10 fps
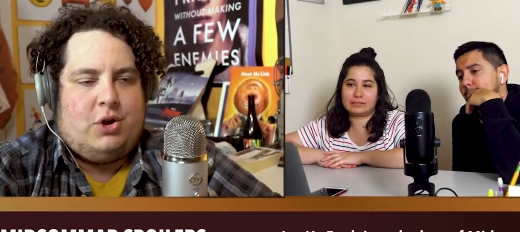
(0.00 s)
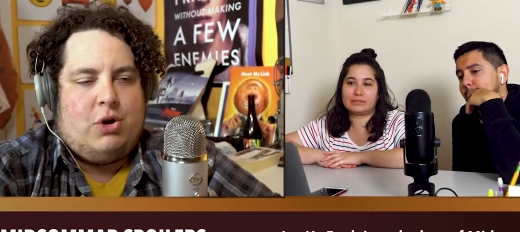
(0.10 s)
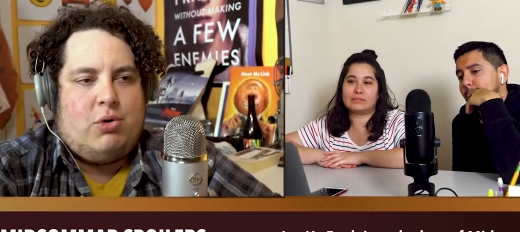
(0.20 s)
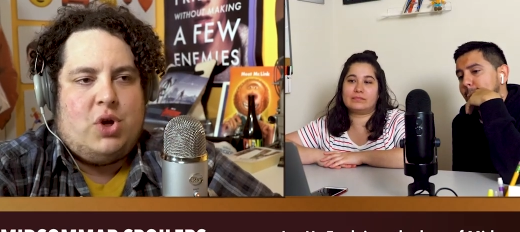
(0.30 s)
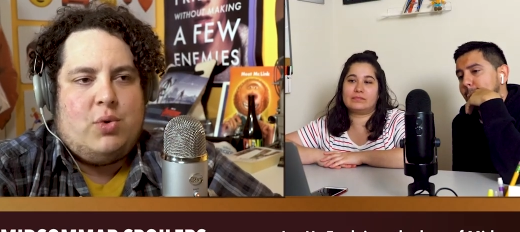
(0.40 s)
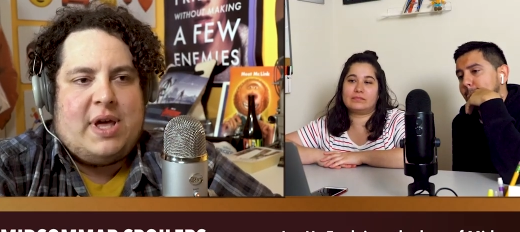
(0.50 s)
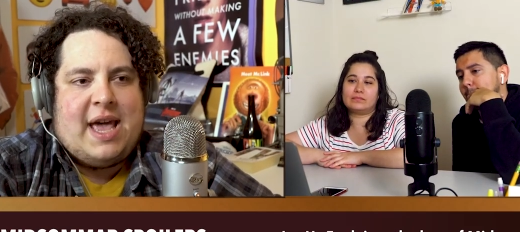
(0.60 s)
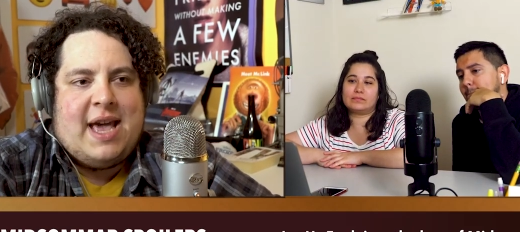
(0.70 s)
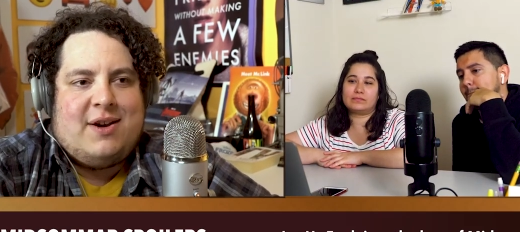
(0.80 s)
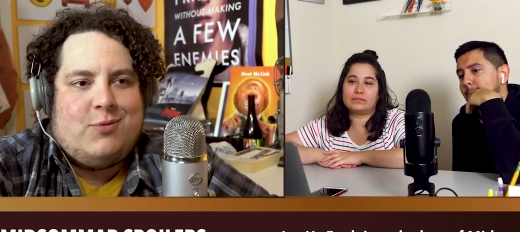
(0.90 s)
Speaker 1: you you
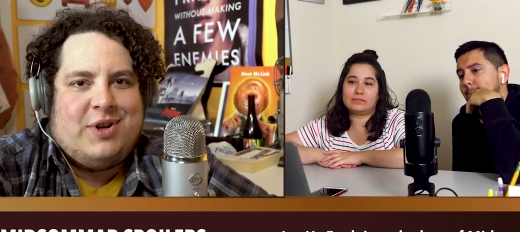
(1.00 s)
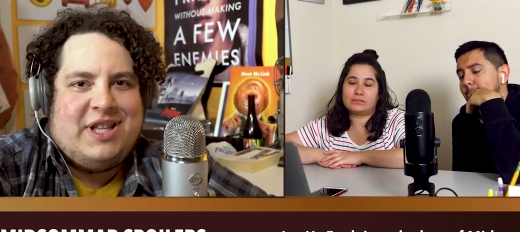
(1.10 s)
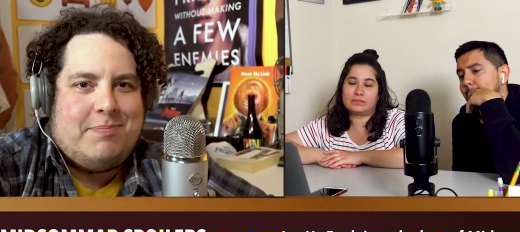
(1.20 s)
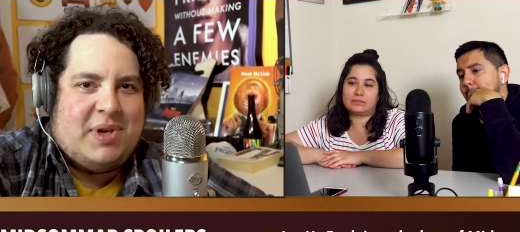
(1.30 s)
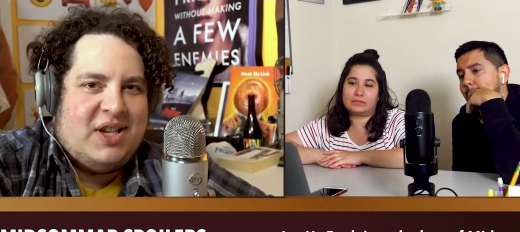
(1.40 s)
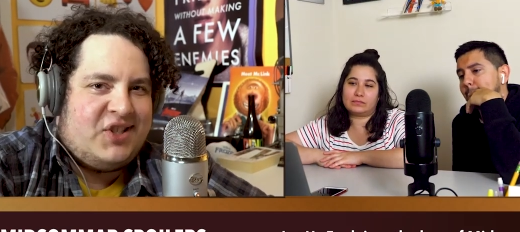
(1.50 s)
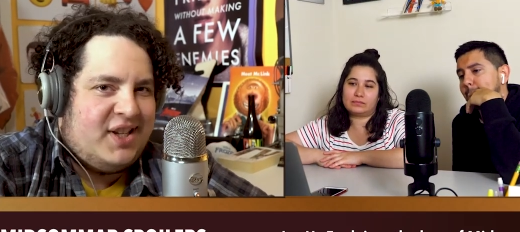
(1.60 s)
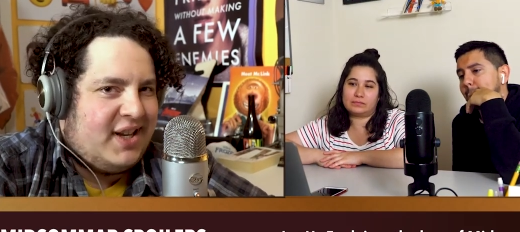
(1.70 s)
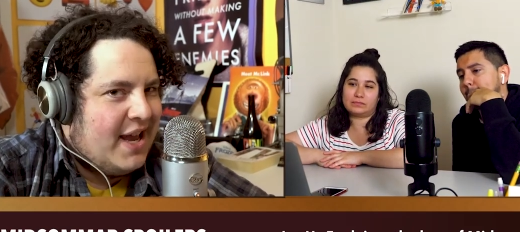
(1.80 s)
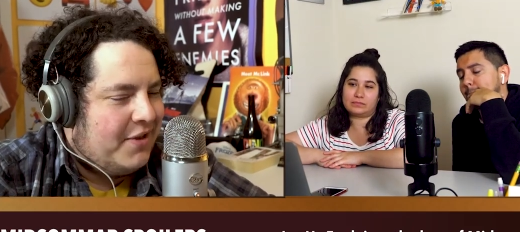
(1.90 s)
can't really piece
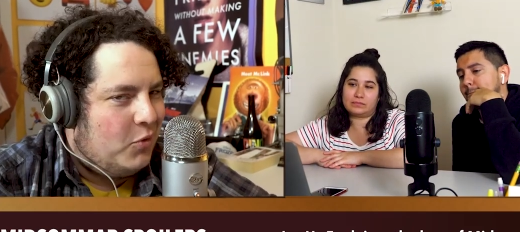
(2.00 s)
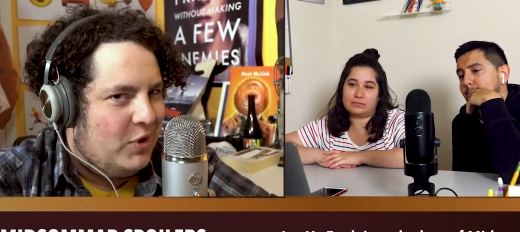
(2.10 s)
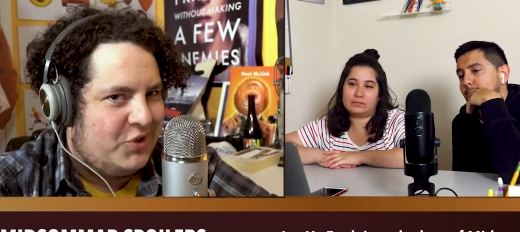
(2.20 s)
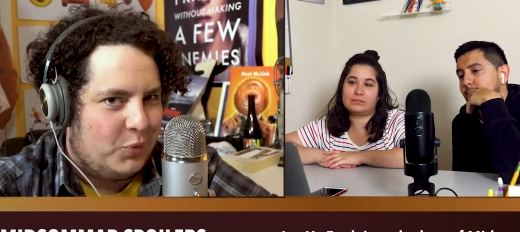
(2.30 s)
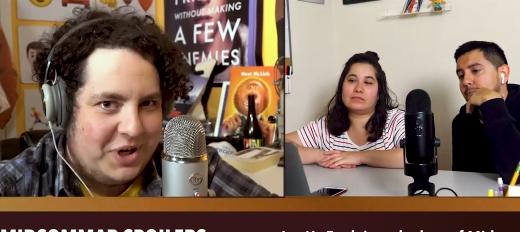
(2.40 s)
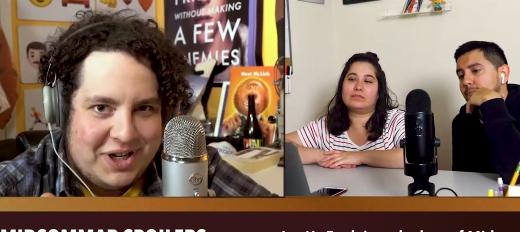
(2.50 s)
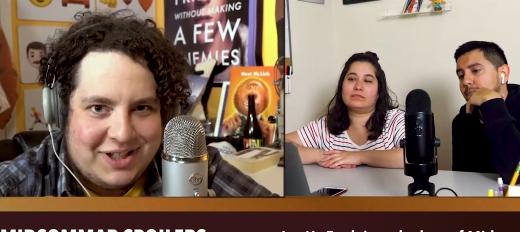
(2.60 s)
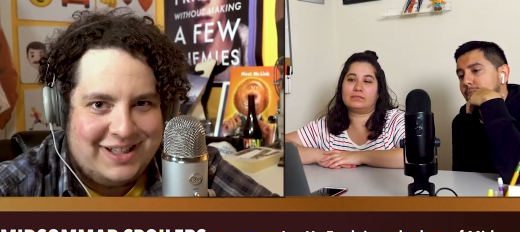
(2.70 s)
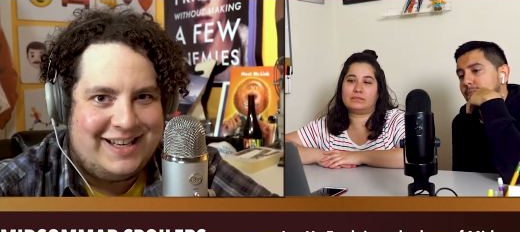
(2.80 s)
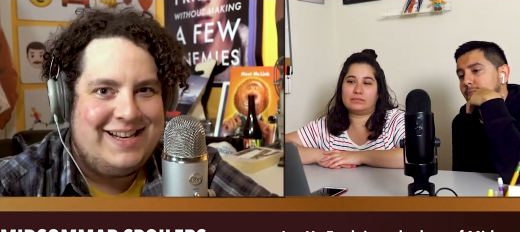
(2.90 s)
together what's
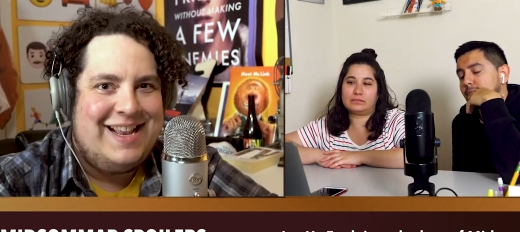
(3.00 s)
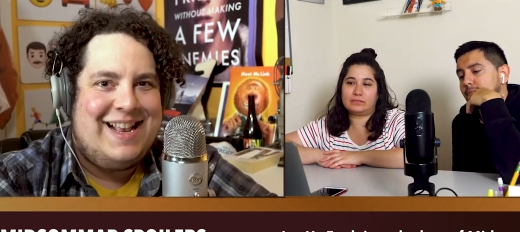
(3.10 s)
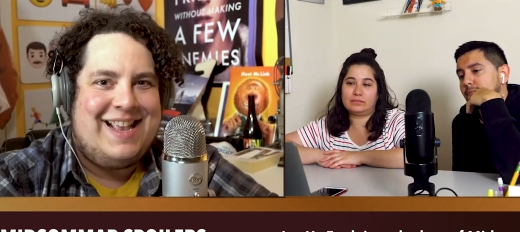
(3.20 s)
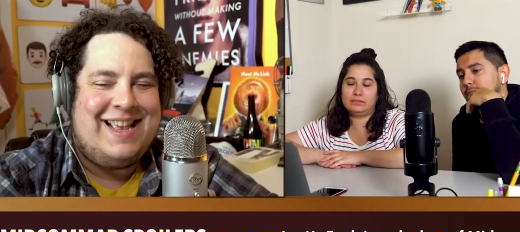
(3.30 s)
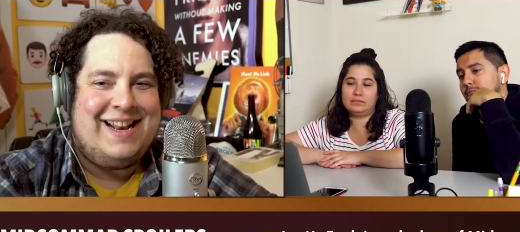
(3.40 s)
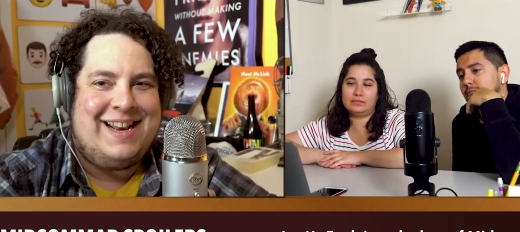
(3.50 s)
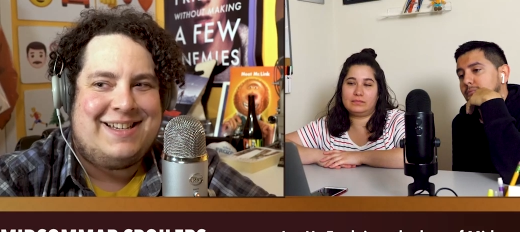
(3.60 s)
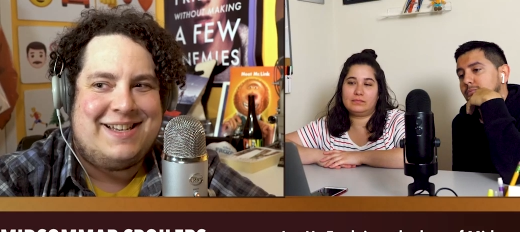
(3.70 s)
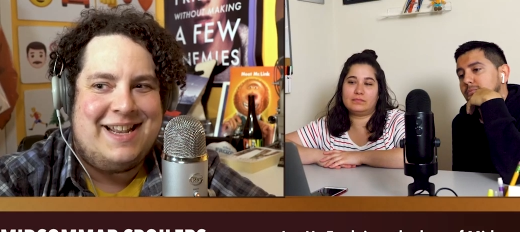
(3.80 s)
real, and mm-hmm. it, it mm-hmm.